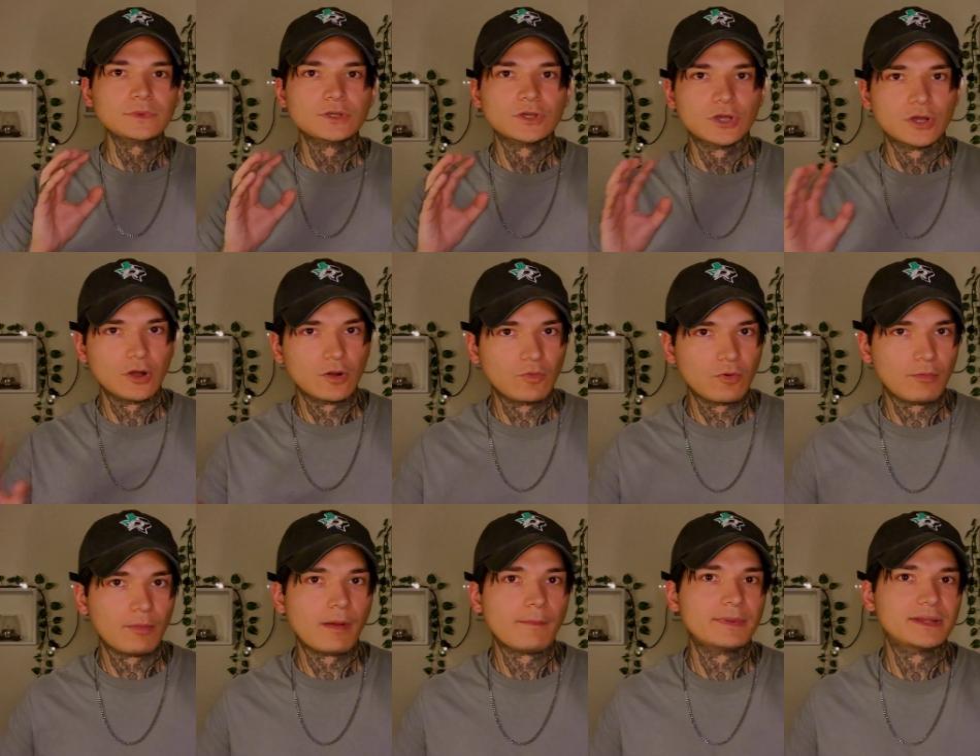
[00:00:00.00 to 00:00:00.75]
Go
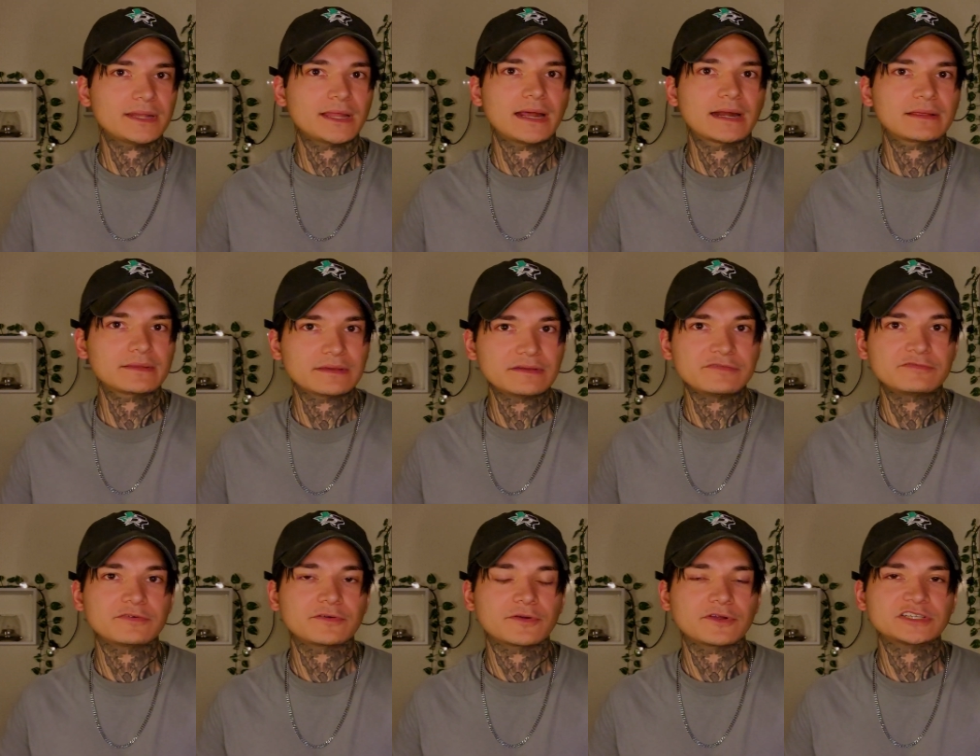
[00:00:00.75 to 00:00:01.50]
warm up melodically
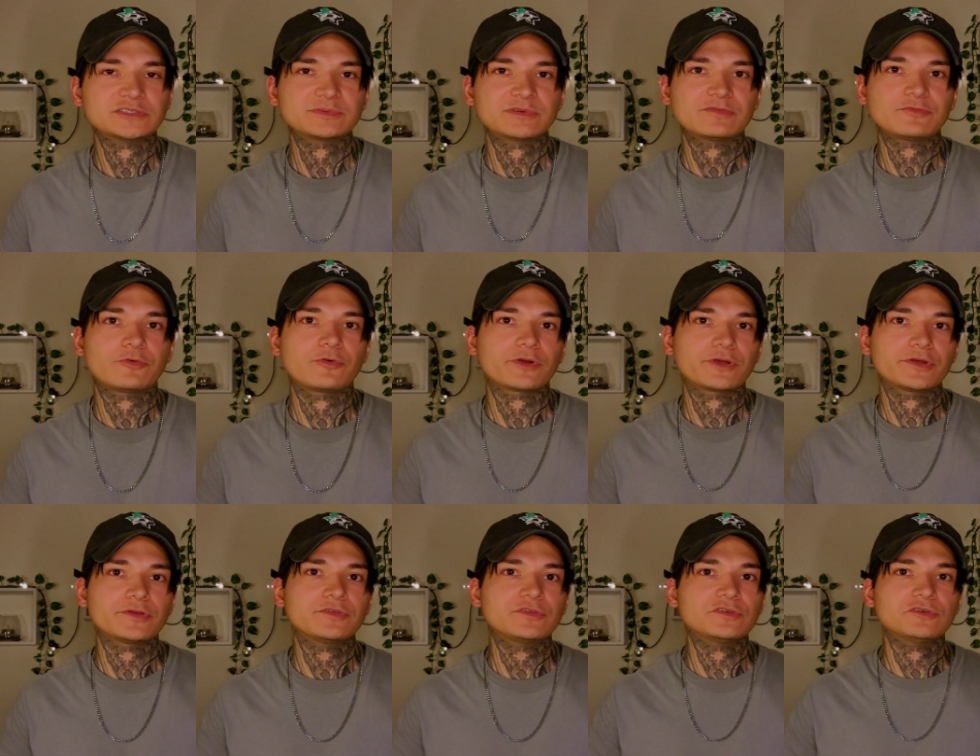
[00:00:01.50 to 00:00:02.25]
first before
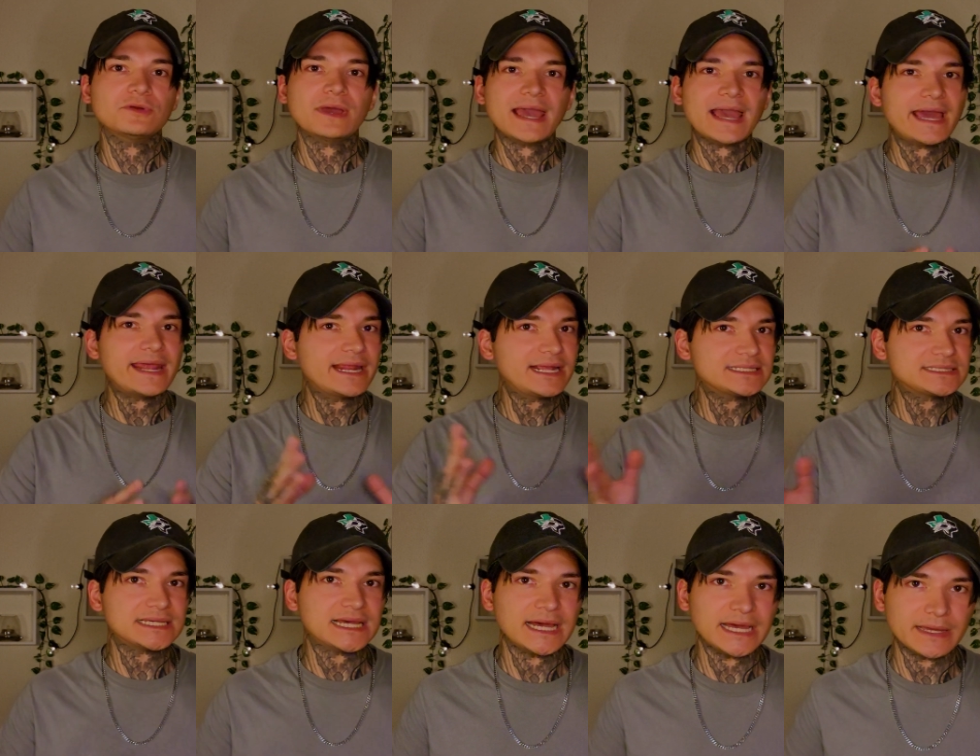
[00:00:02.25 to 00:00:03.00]
you do any
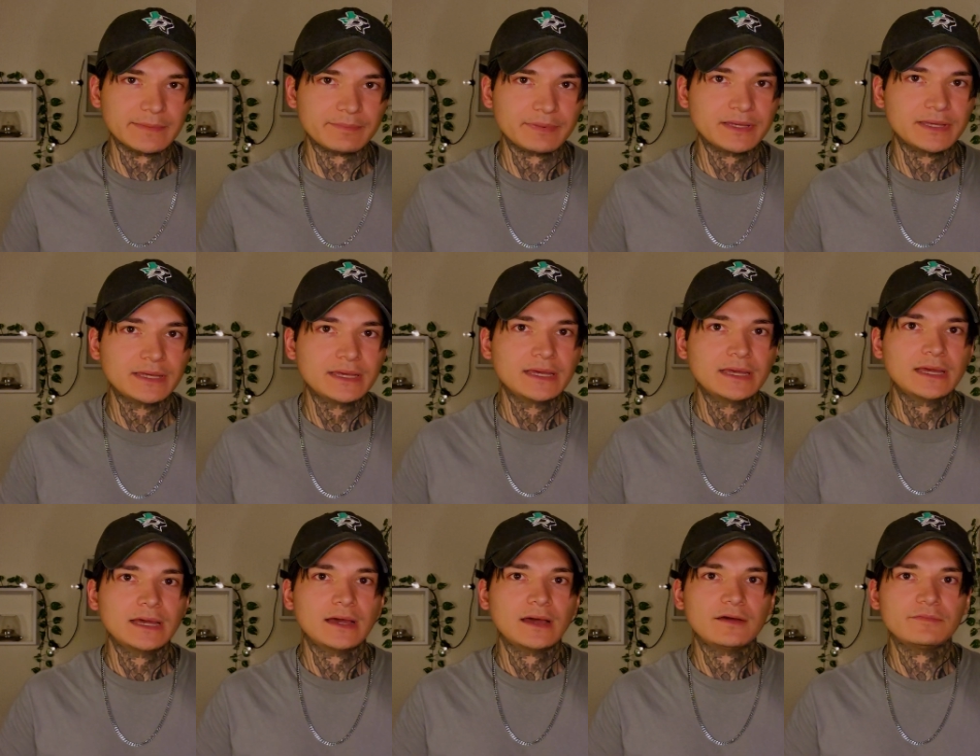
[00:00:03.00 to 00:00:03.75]
type
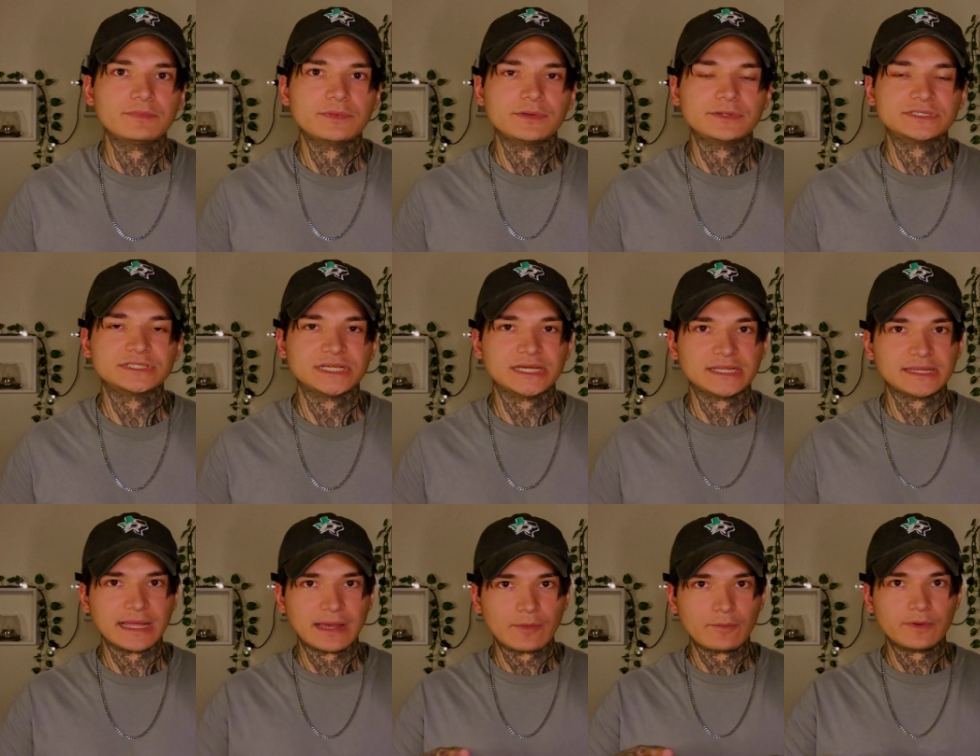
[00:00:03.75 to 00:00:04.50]
of
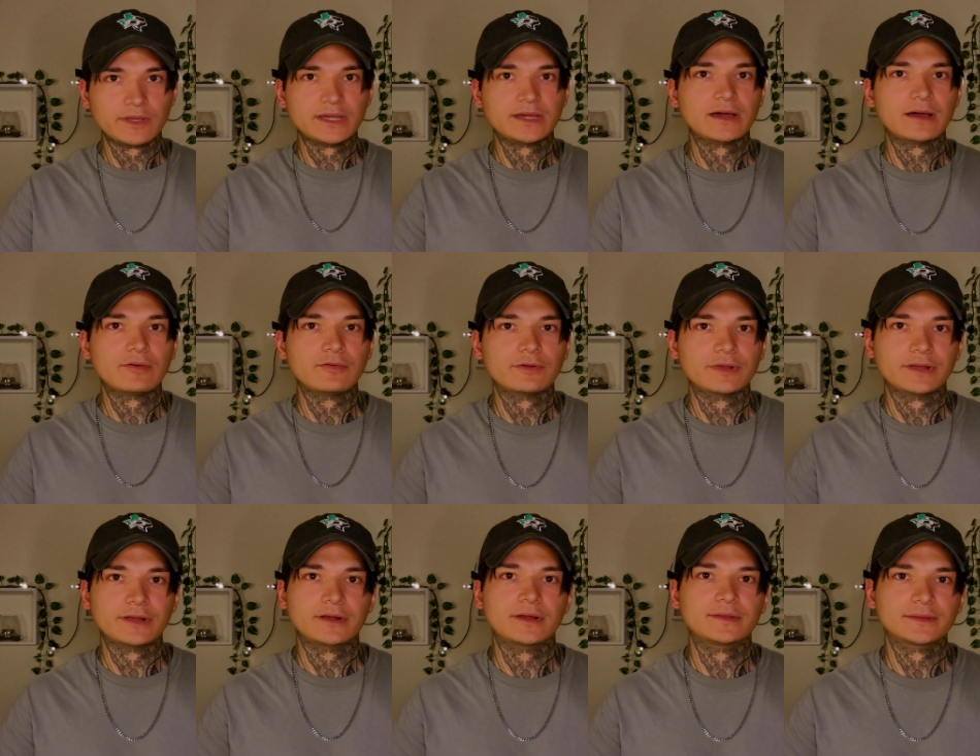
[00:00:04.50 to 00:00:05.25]
music that we cover
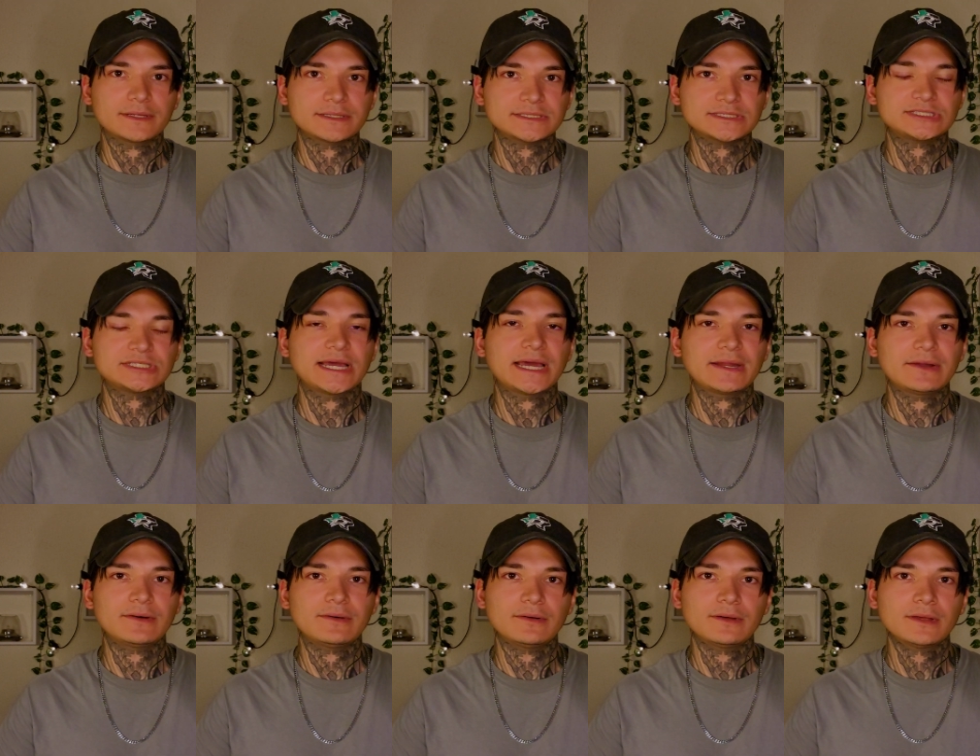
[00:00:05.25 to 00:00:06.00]
here on this
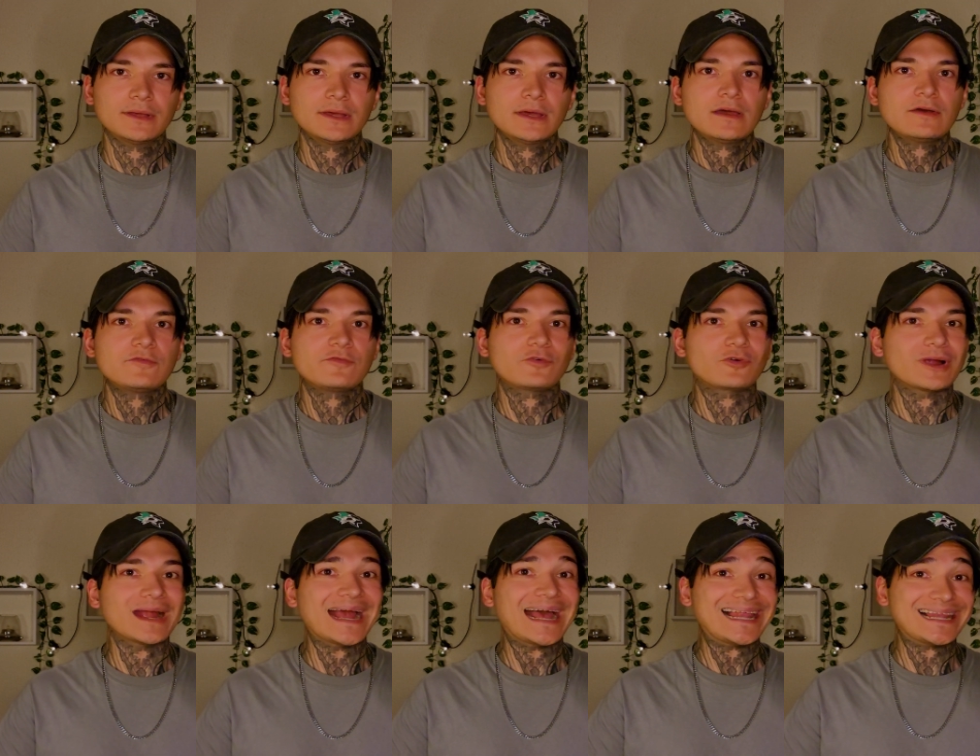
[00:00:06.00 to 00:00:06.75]
channel
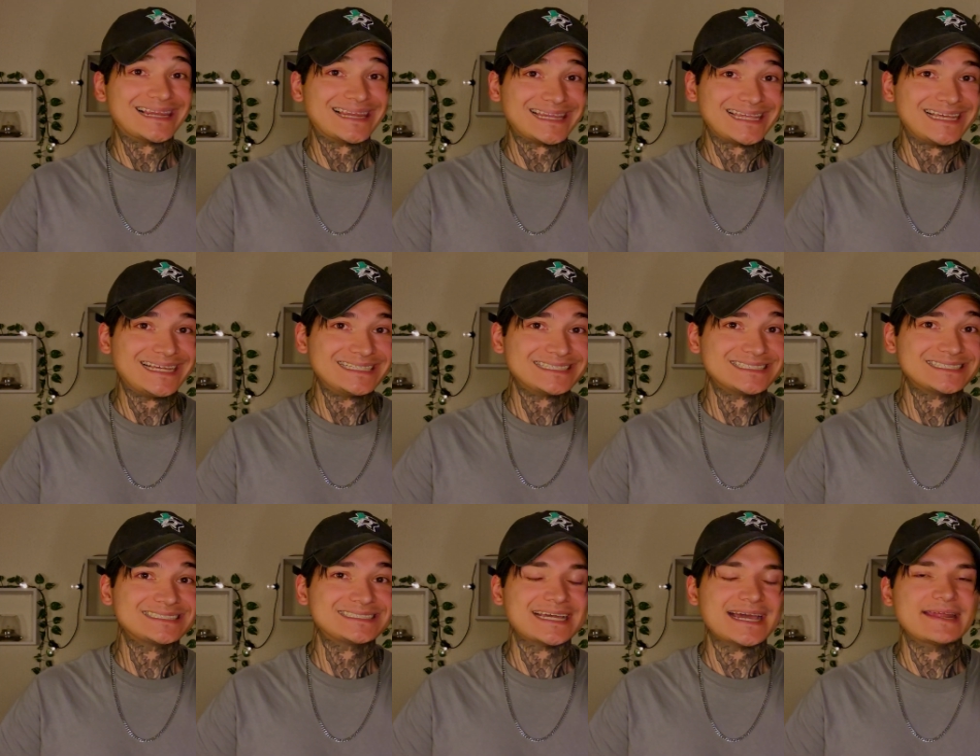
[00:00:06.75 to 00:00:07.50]
for at
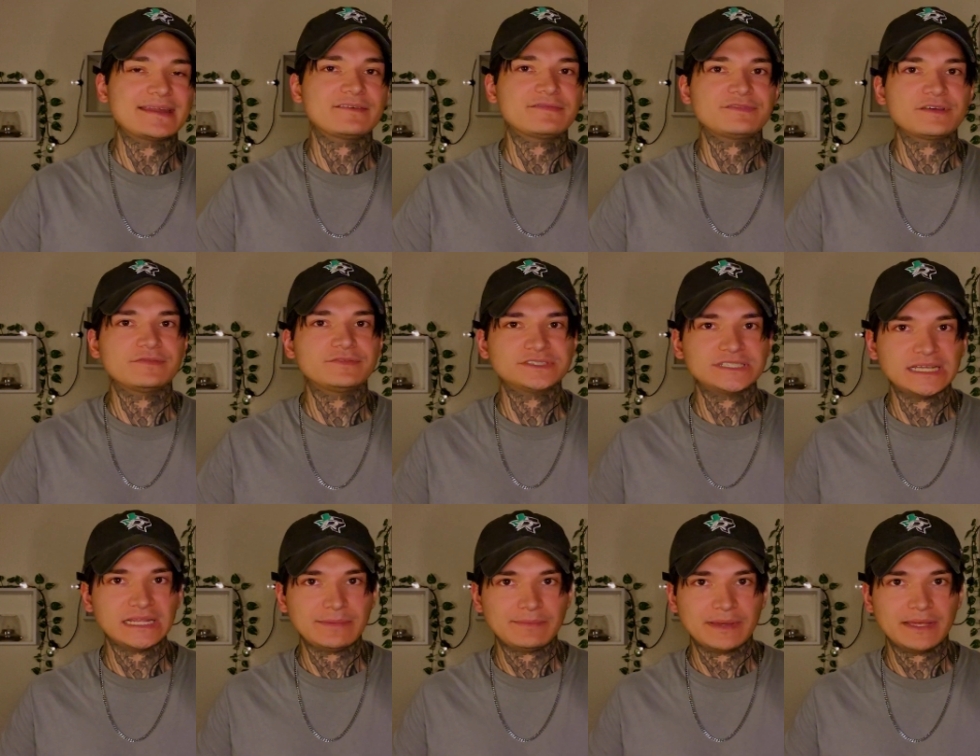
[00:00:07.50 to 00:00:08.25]
least 10 to
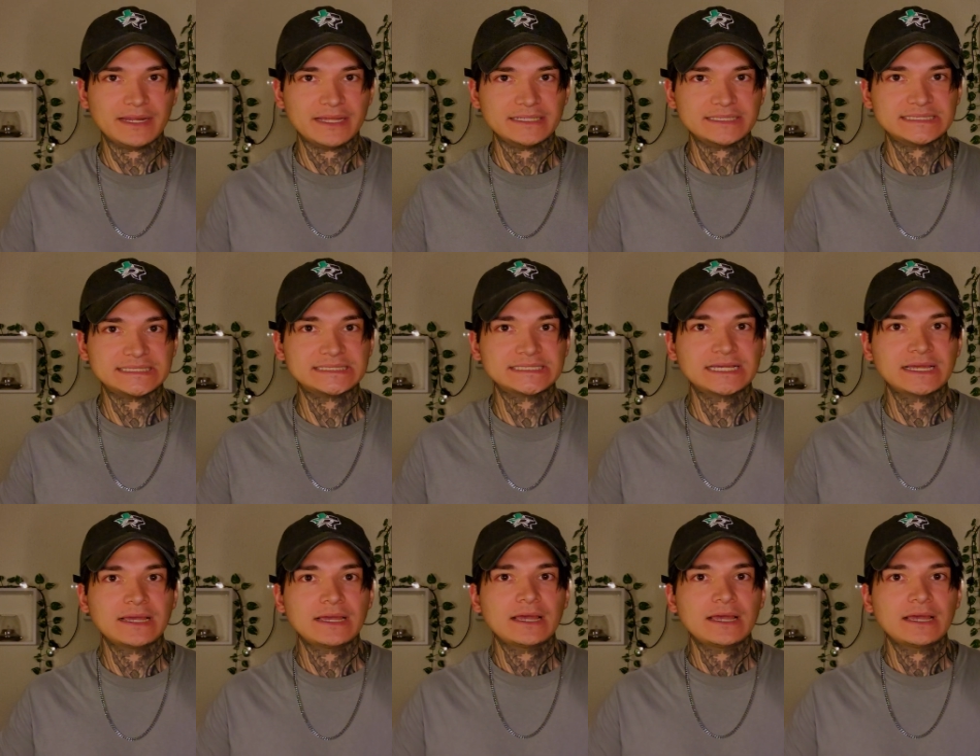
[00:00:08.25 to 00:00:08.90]
15 minutes.